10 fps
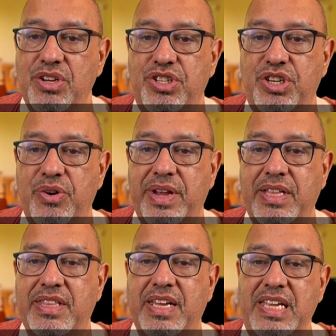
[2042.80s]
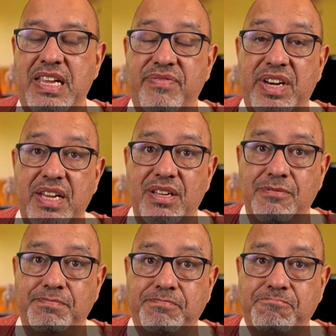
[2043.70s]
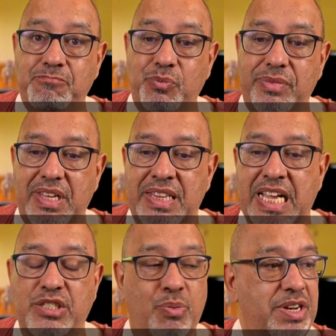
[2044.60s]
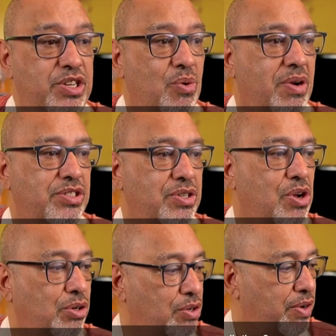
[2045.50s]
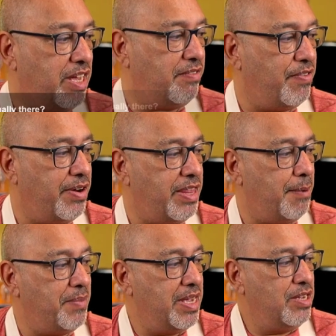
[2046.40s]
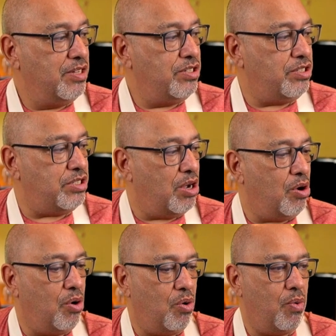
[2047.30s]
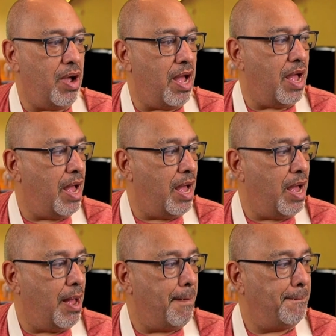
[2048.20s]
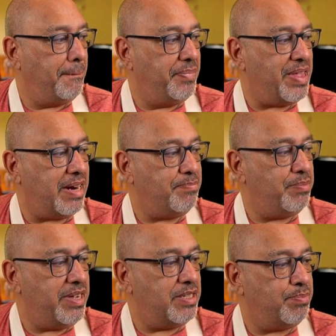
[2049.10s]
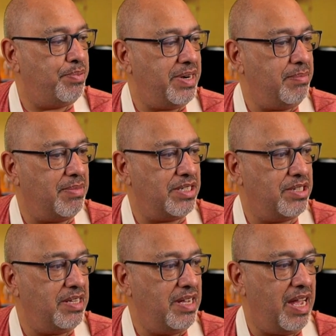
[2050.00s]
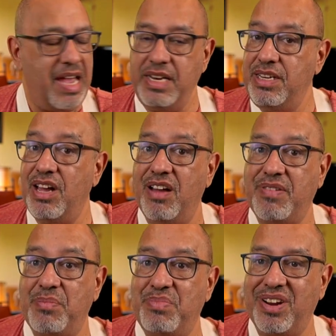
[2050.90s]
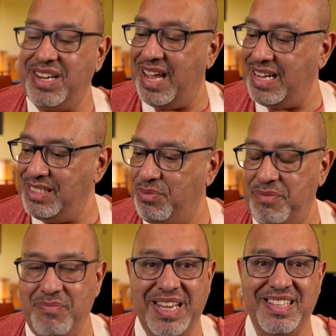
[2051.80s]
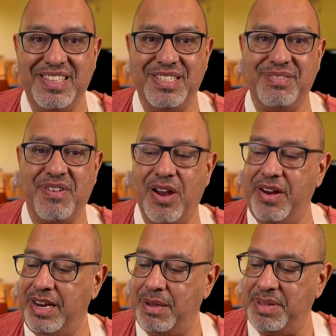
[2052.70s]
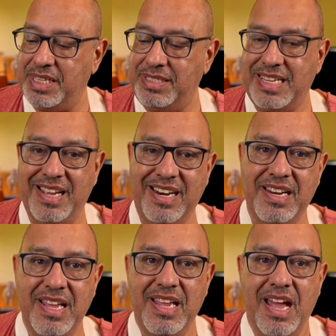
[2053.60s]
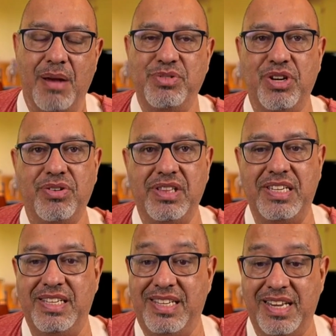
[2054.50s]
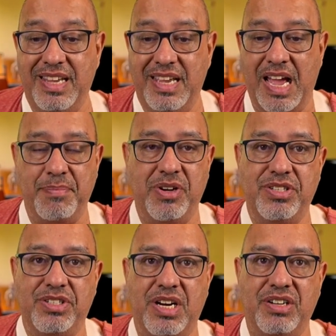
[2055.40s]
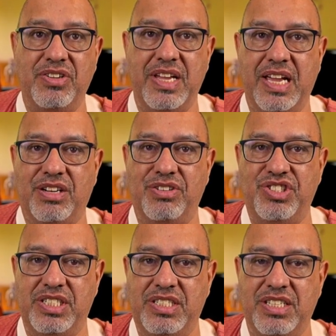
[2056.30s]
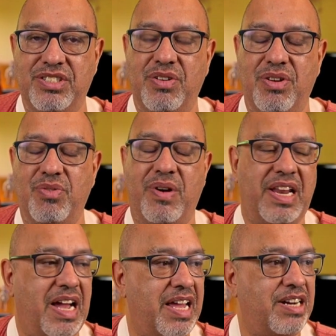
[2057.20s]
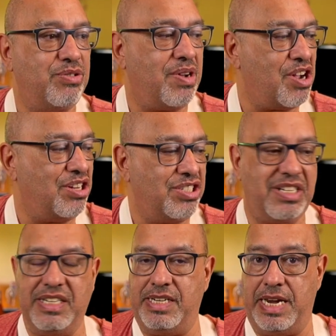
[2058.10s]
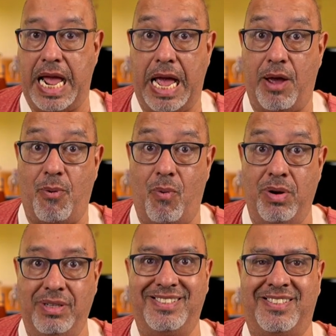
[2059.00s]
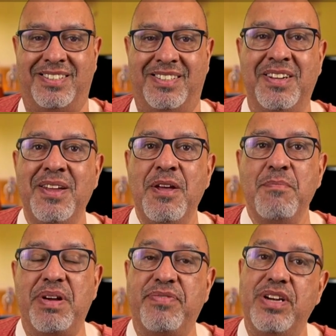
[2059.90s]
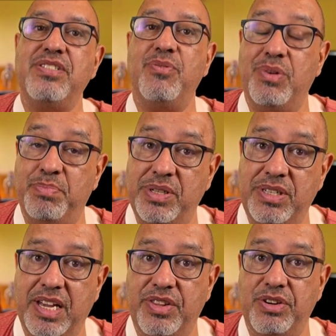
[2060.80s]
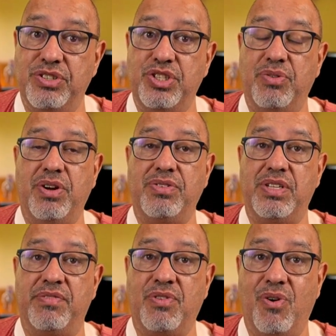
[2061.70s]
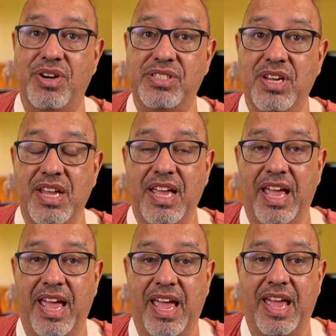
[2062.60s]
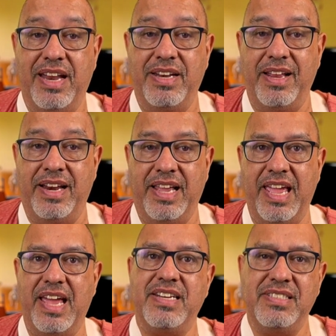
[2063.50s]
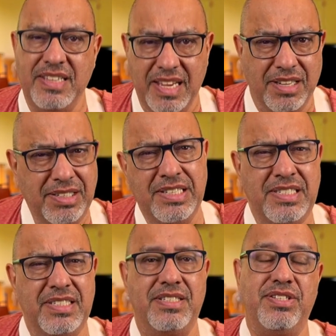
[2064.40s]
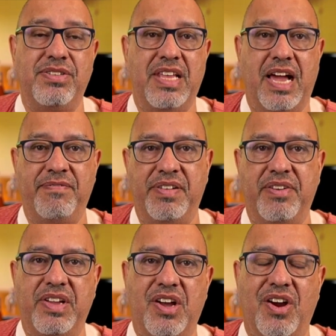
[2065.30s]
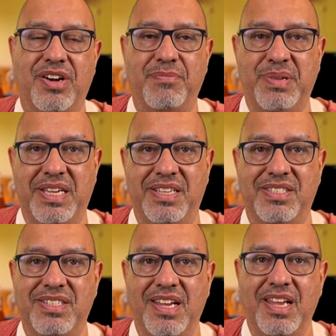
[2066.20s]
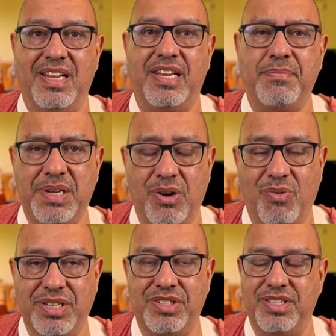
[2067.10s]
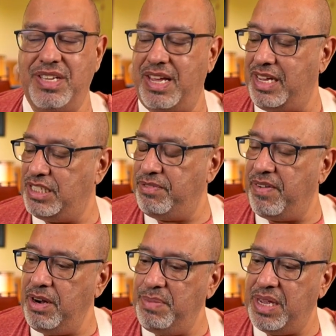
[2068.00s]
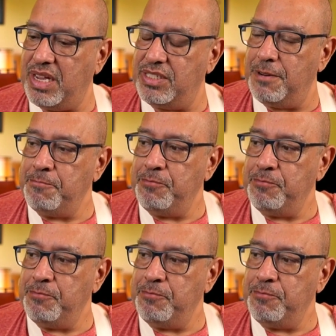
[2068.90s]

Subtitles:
during the evening. That's when you want to go looking for them. So that is pretty much the end of our broadcast. We've made it this far, and I'm excited. I'm totally giddy. I'm going to start looking at logistics to go to Guadalajara to a concert now. But first, we'll put together your show notes, of course. And again, take a listen to that Fairy Garden piece. Let me know what you think. It's funny because